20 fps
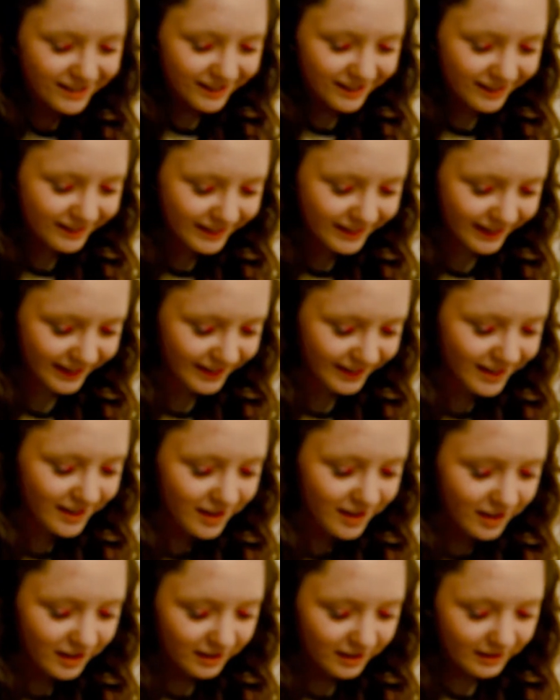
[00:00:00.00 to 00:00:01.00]
Okay,
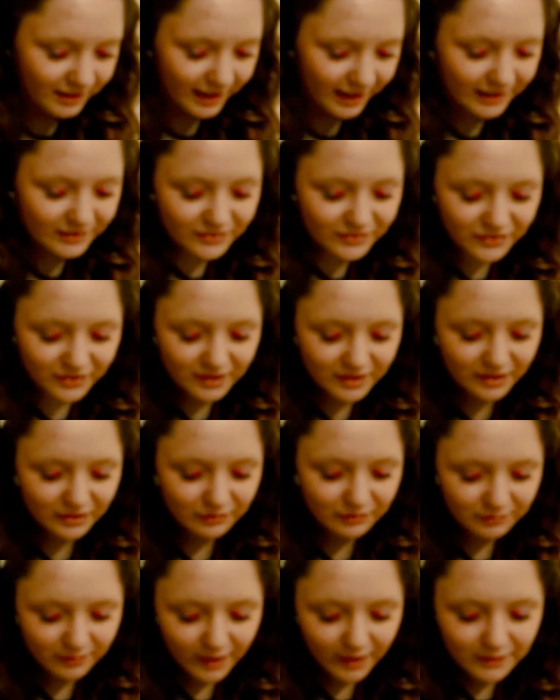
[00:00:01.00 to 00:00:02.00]
answer these
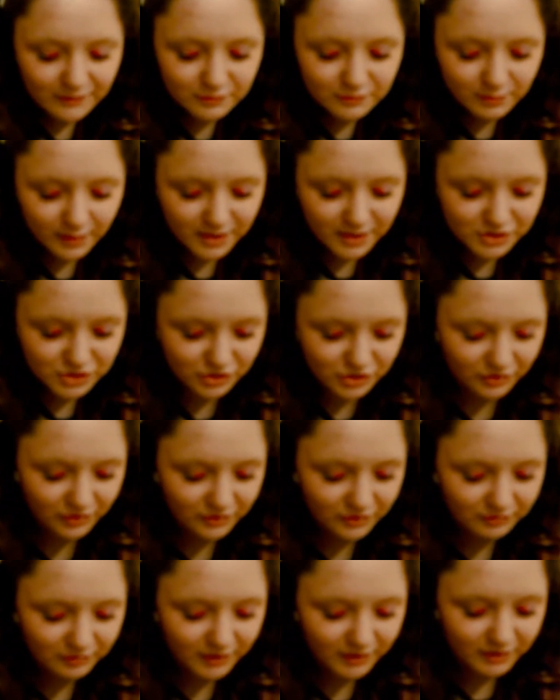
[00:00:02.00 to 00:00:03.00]
five
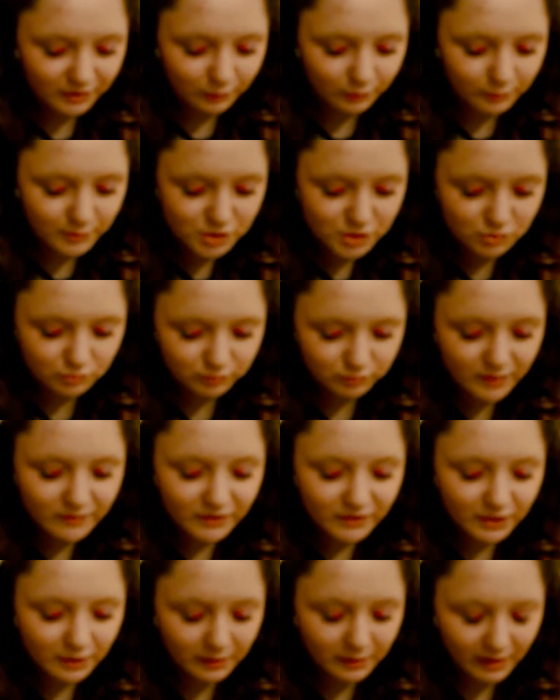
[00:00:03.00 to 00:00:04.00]
questions to find out which
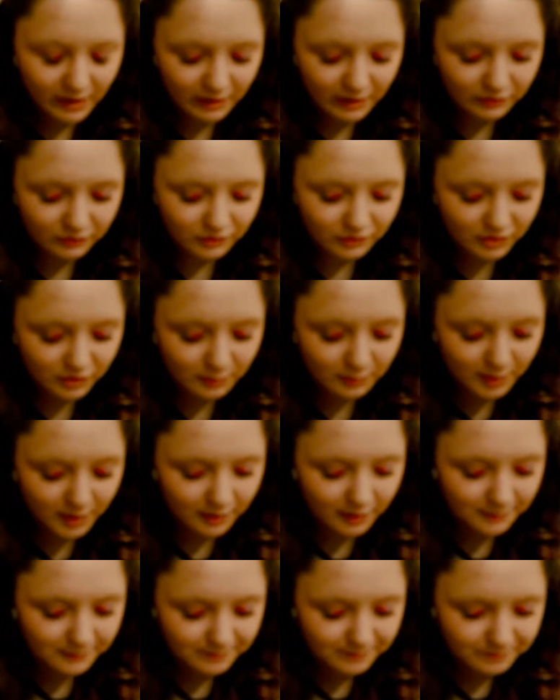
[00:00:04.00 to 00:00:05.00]
Riverdale character you
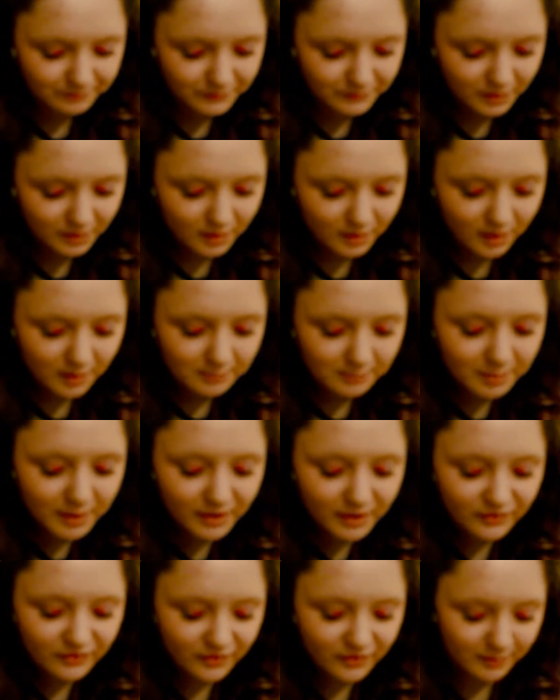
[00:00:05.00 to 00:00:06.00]
are. Pick
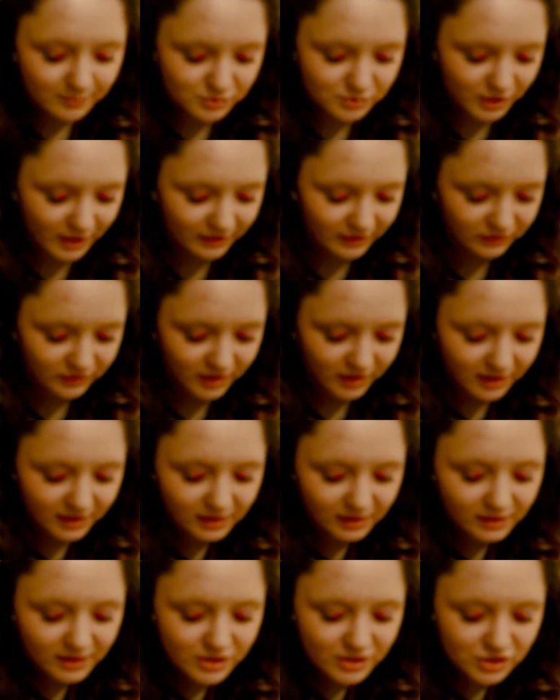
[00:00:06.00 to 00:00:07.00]
a subject:
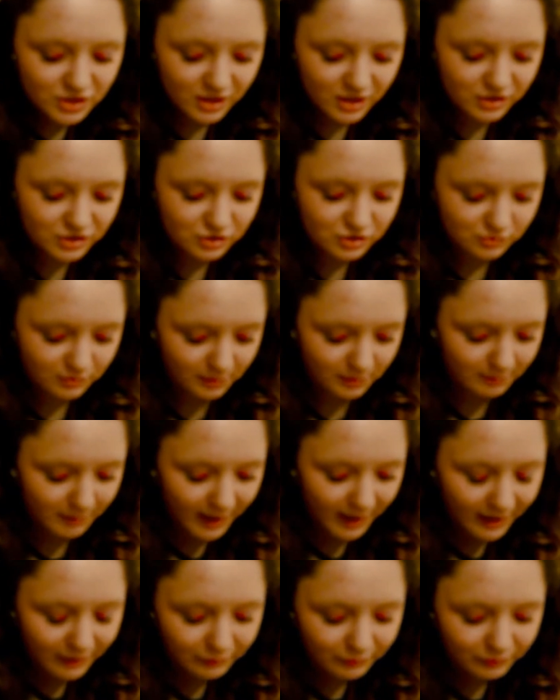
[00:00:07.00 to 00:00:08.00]
English, history,
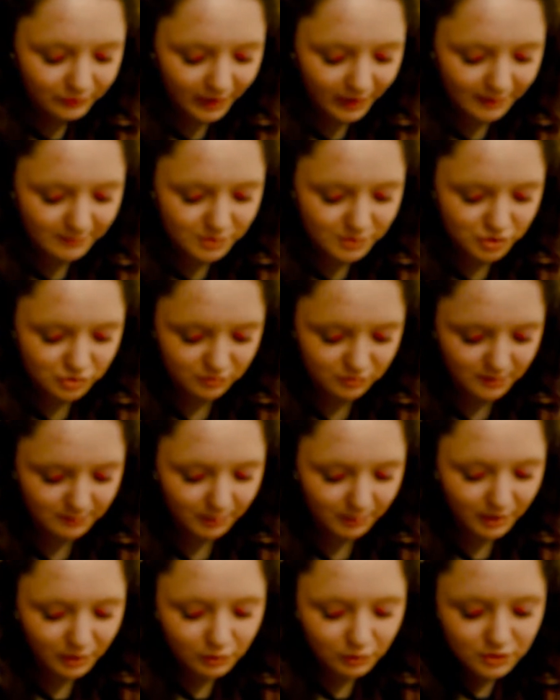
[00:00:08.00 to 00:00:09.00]
math, chemistry,
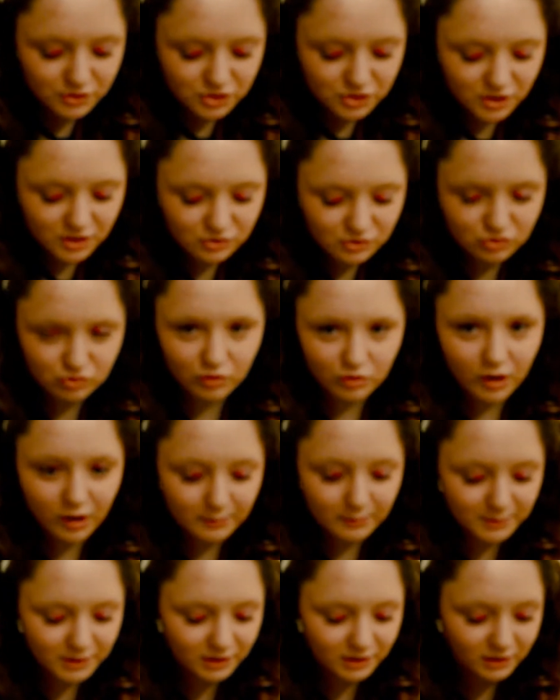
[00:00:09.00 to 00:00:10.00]
biology,
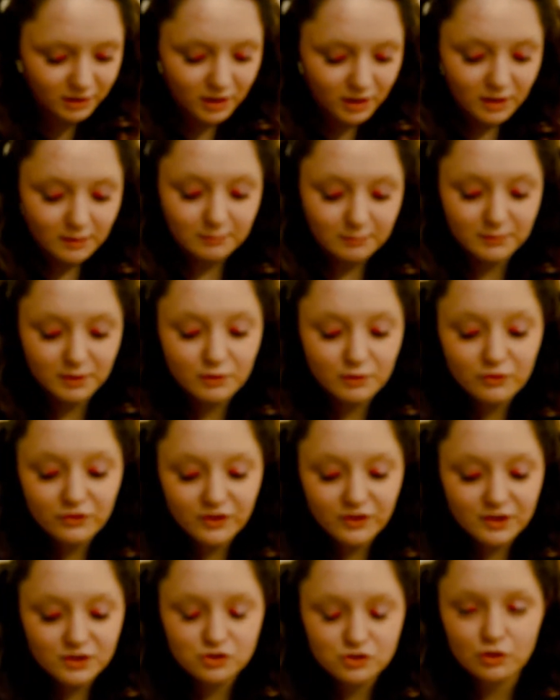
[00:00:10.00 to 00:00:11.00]
drama,
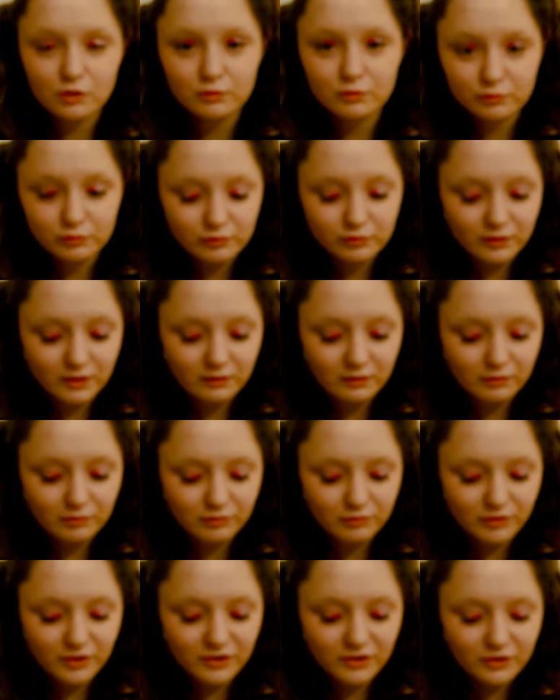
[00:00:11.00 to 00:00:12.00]
music, geography,
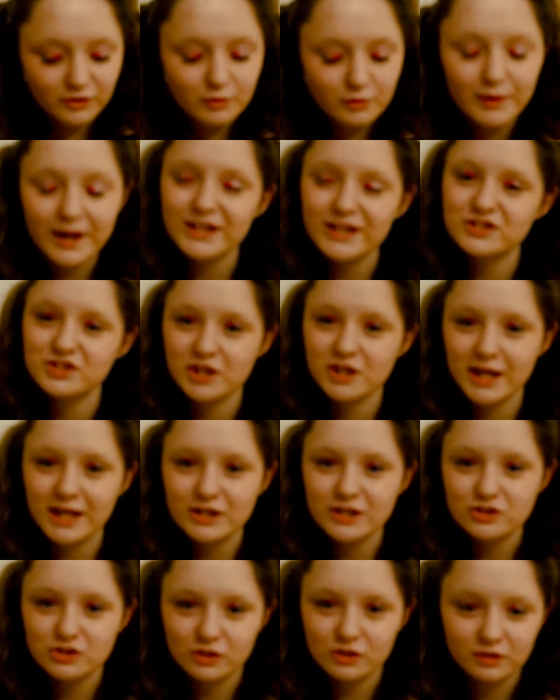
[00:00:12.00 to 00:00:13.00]
physical
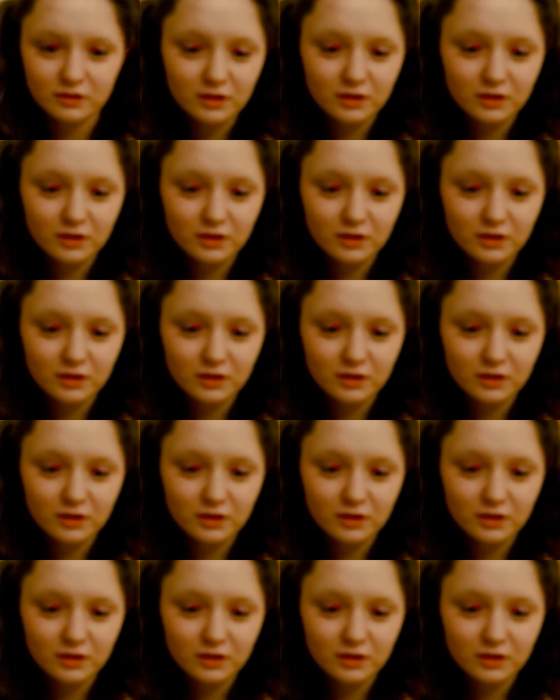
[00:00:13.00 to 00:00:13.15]
education.